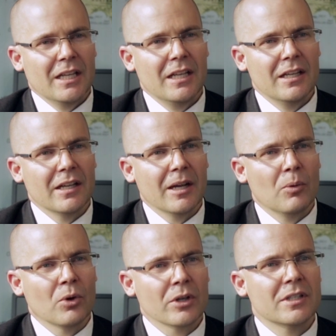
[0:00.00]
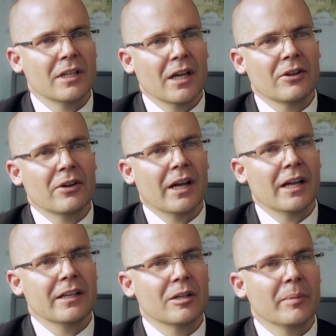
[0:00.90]
He and I worked together
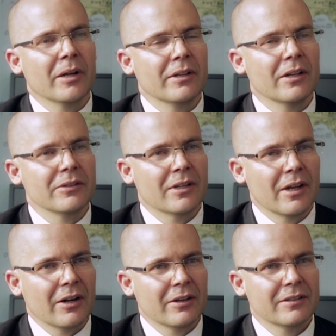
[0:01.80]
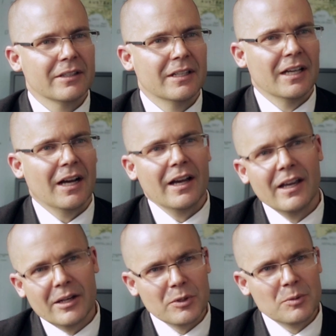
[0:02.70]
at Intermountain Healthcare. I
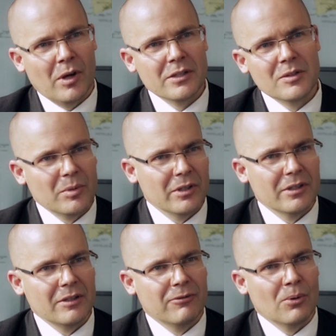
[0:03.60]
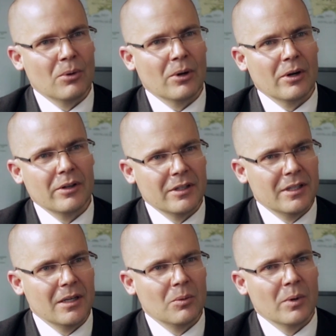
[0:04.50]
had responsibility for the
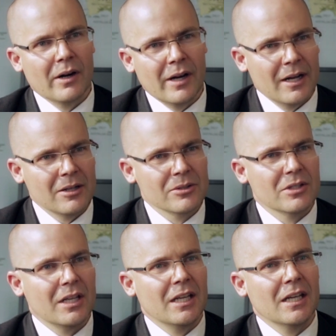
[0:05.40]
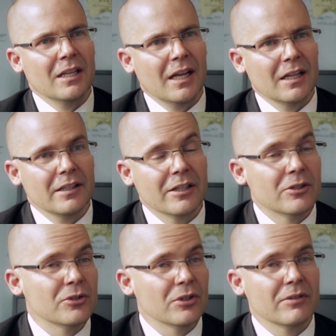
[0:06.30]
data warehouse and
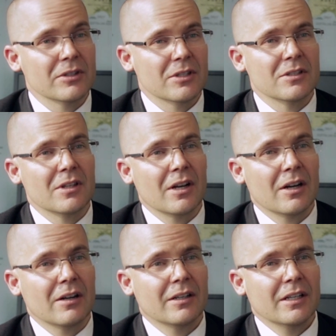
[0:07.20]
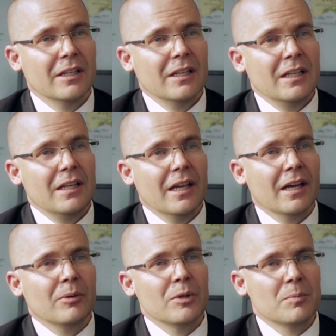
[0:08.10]
analytical services there. He
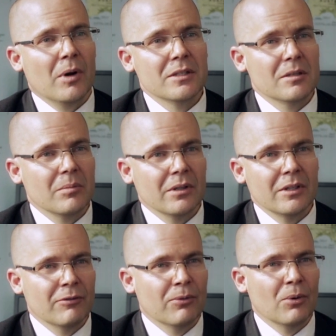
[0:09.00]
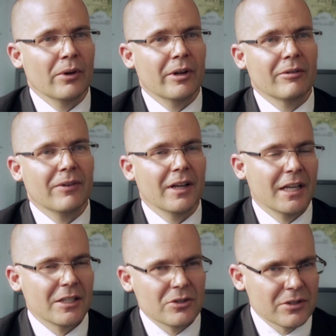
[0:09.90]
had responsibility for their
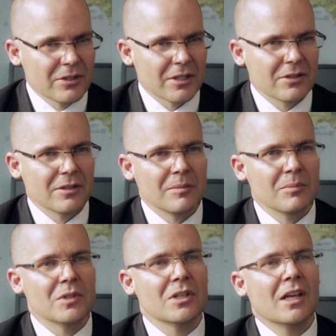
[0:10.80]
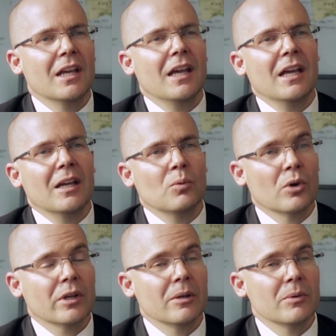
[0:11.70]
financial systems and
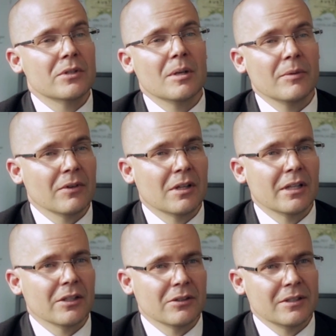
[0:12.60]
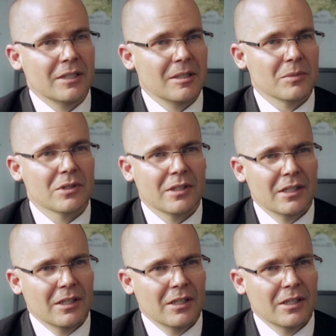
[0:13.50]
working with some of the clinical teams.